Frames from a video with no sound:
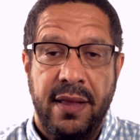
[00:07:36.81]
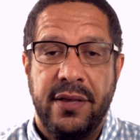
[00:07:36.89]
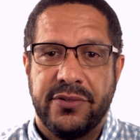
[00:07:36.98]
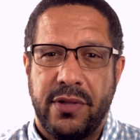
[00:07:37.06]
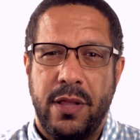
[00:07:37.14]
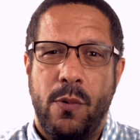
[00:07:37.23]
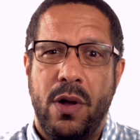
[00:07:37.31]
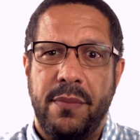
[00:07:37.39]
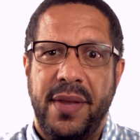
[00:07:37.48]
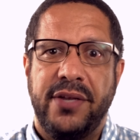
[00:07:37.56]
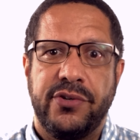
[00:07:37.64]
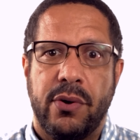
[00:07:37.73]
So they want to
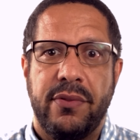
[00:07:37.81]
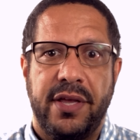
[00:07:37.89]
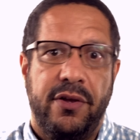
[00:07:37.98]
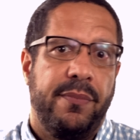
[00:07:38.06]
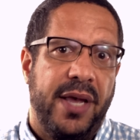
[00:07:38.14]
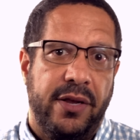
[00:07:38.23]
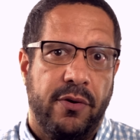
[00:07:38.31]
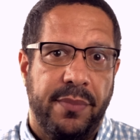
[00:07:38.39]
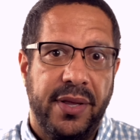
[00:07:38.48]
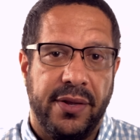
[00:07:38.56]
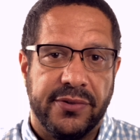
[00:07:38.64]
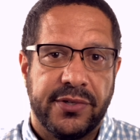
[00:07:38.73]
make sure that you pay your
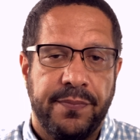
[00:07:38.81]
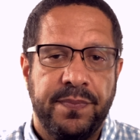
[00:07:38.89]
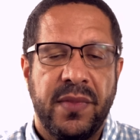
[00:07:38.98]
bills.